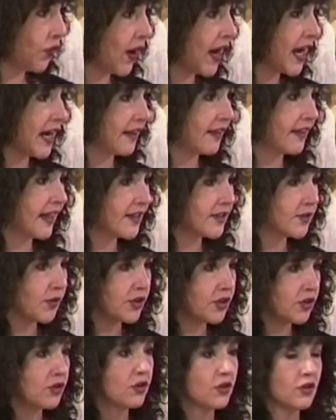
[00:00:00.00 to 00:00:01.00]
great. That's
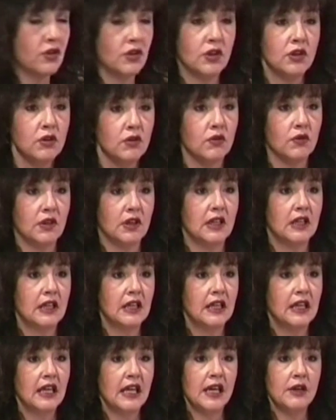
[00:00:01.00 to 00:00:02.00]
what you should do.
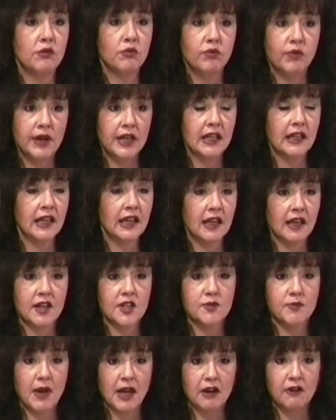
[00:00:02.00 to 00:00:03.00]
It really
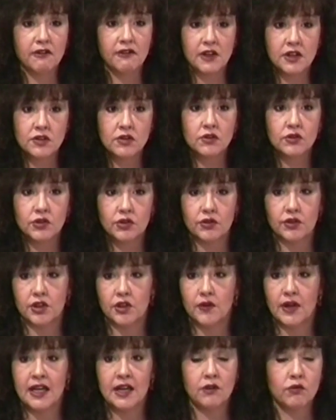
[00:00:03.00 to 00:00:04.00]
is beneficial to
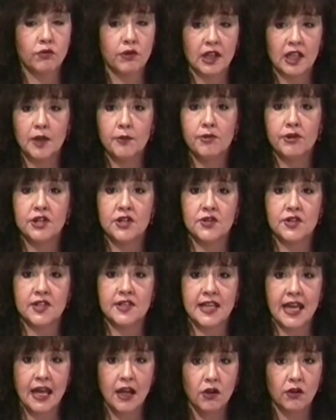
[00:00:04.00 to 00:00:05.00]
you, and it really
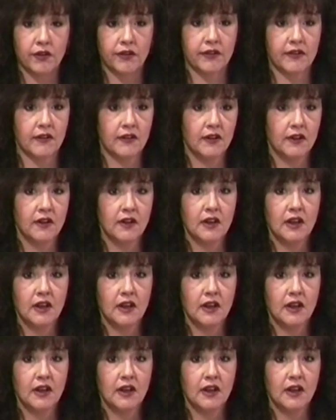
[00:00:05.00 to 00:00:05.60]
produces health.